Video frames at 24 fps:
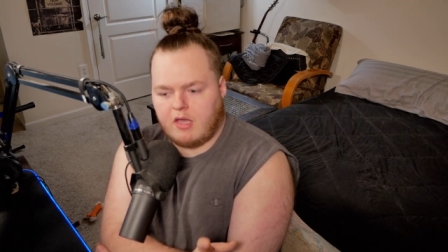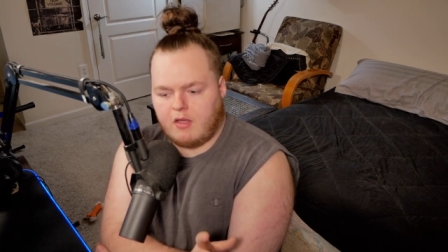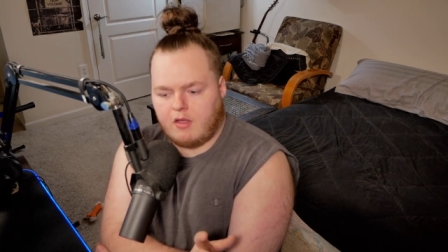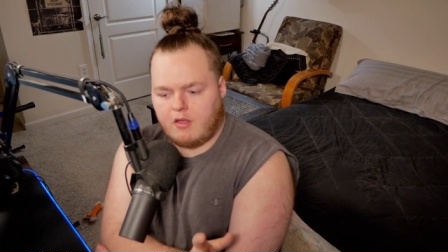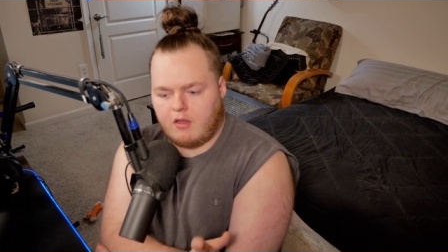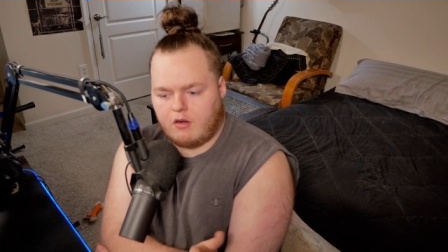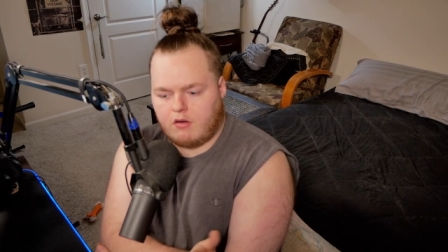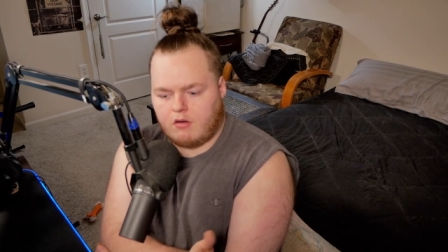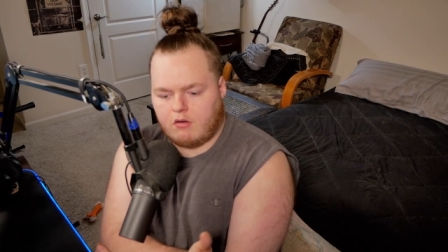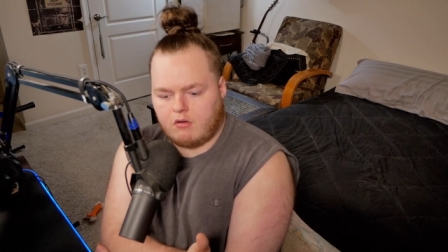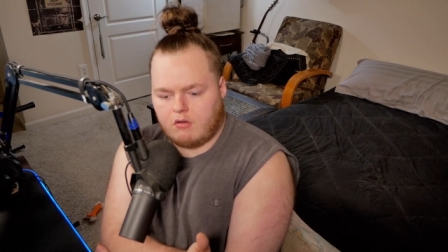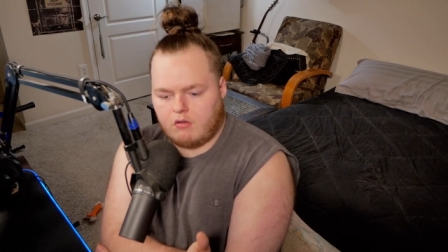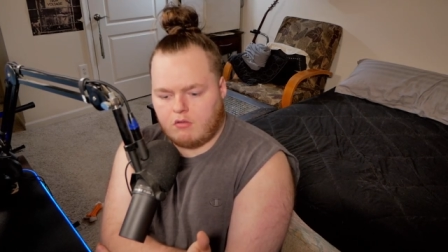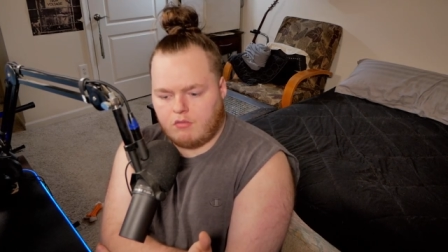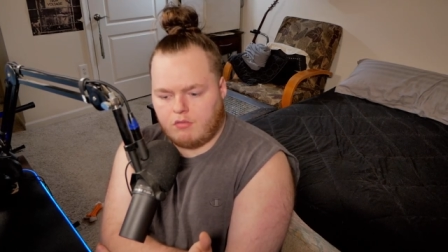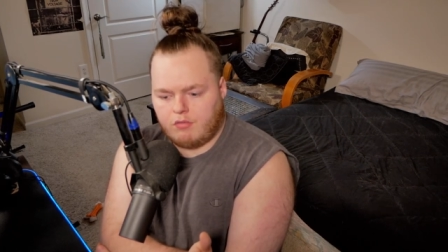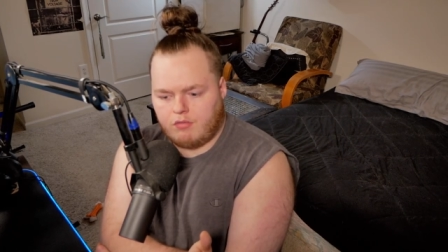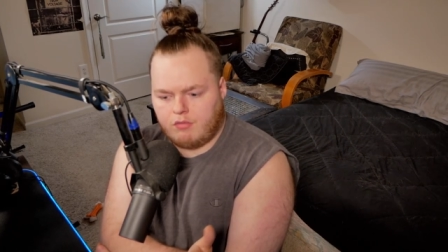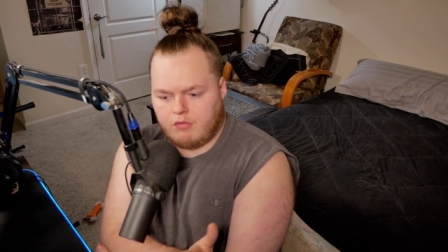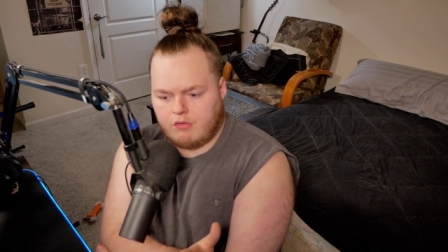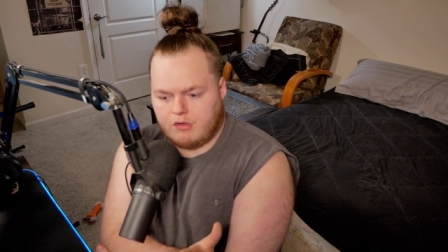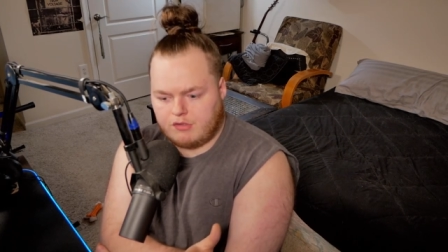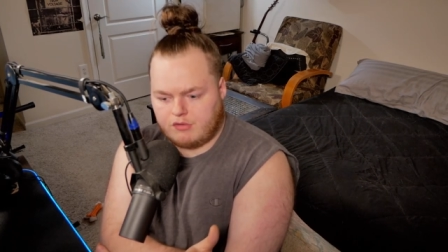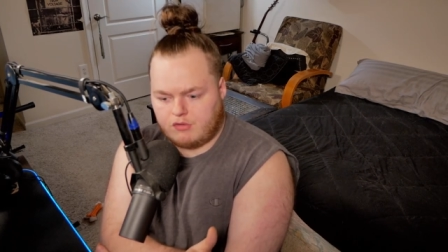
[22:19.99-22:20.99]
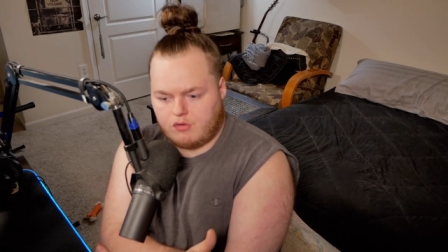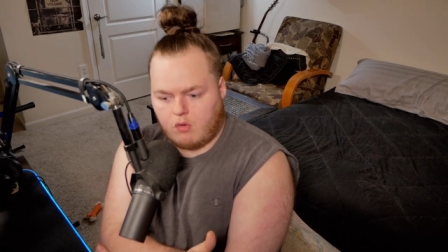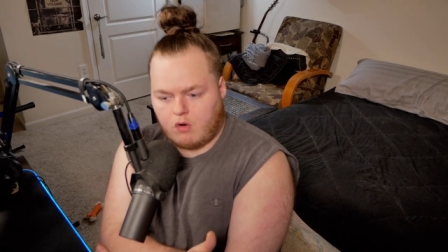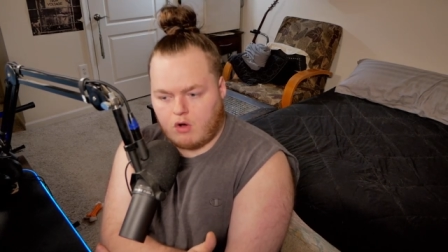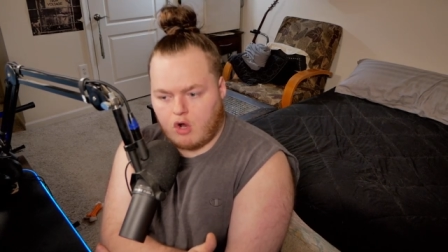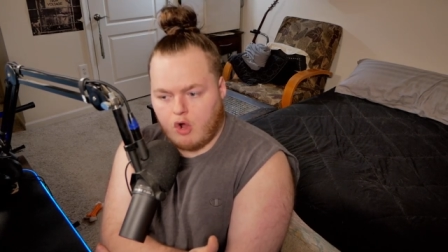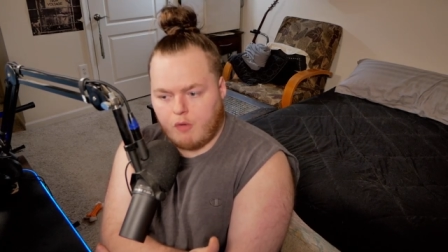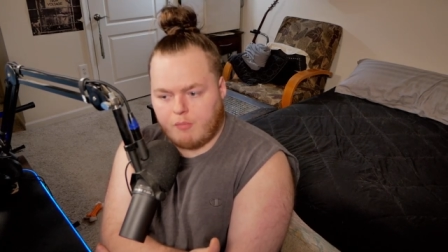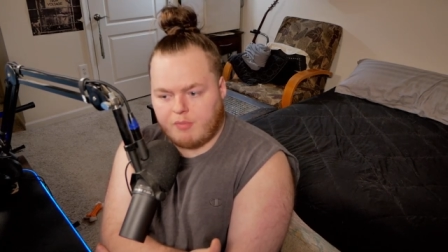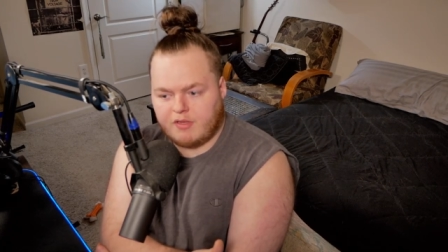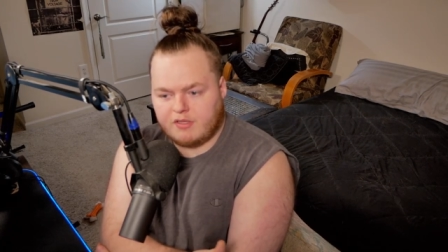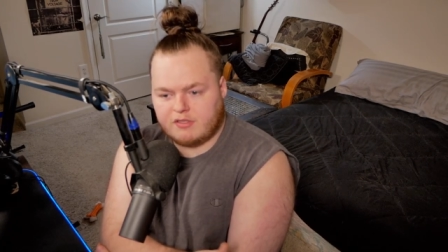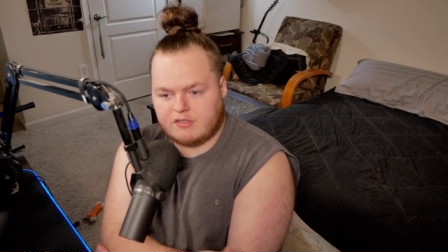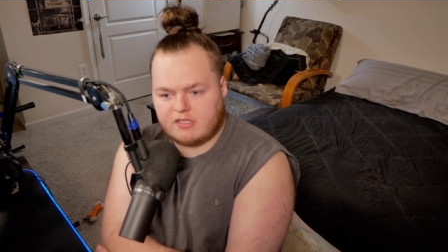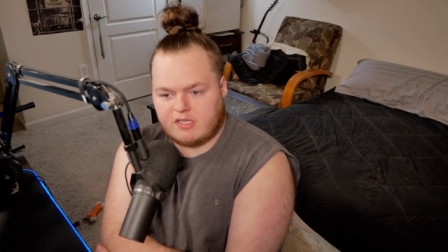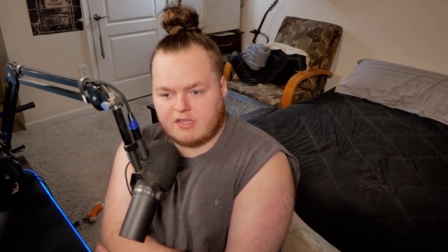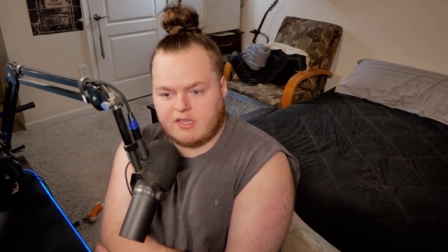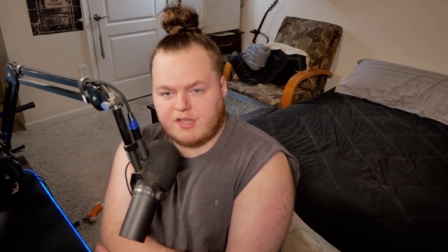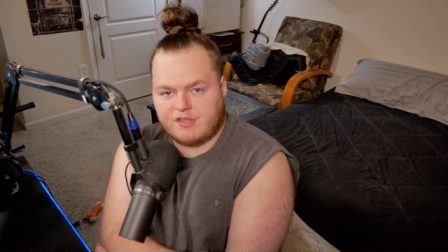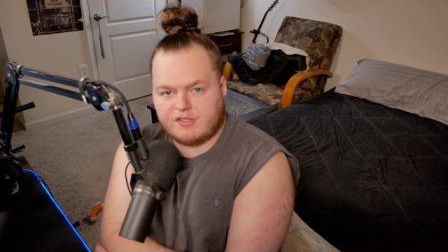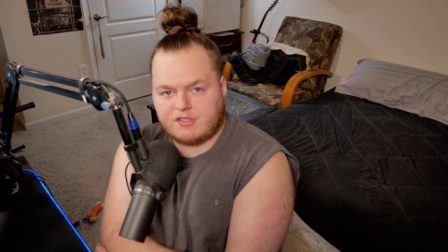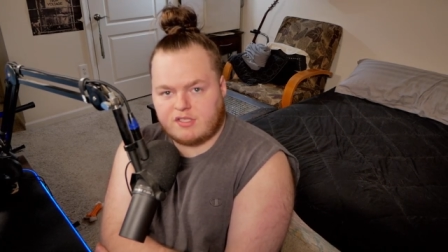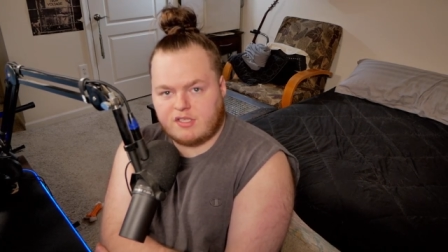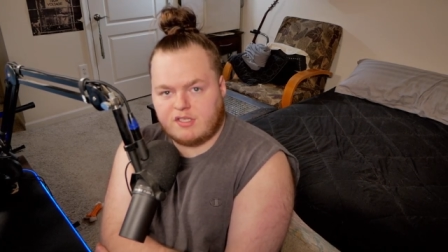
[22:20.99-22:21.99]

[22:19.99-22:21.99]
And this door opens and they